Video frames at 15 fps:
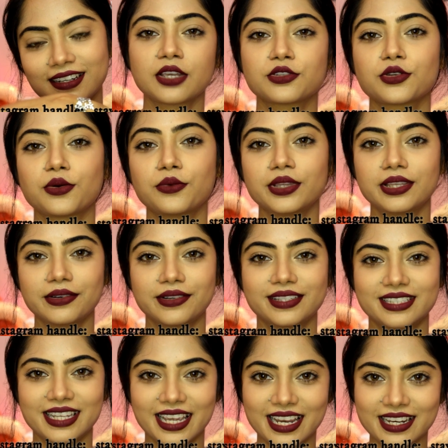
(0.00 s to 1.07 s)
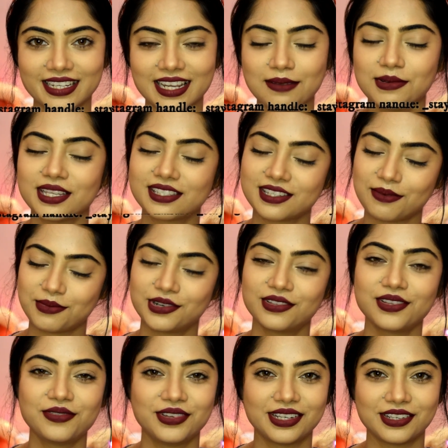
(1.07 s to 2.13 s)
So without wasting any time, let's jump into
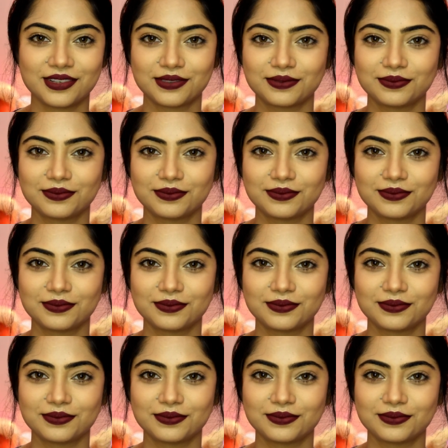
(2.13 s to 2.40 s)
the video.